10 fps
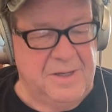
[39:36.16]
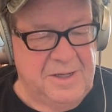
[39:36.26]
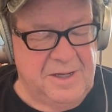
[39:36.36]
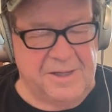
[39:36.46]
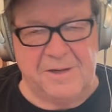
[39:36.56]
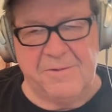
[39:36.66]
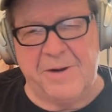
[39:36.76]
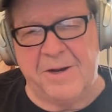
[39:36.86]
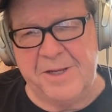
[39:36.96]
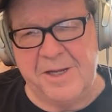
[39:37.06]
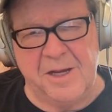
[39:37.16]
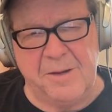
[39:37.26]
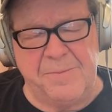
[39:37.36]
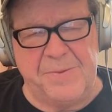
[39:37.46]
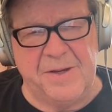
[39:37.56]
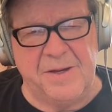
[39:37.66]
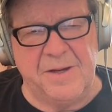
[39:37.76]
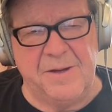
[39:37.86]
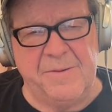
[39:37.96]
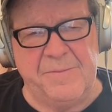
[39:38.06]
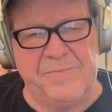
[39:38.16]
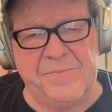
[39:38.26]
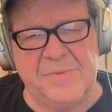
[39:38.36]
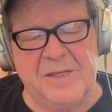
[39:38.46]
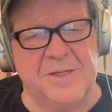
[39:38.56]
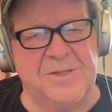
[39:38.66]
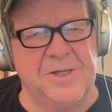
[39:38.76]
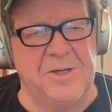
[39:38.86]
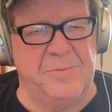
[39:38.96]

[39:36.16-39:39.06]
and then rounding up Latino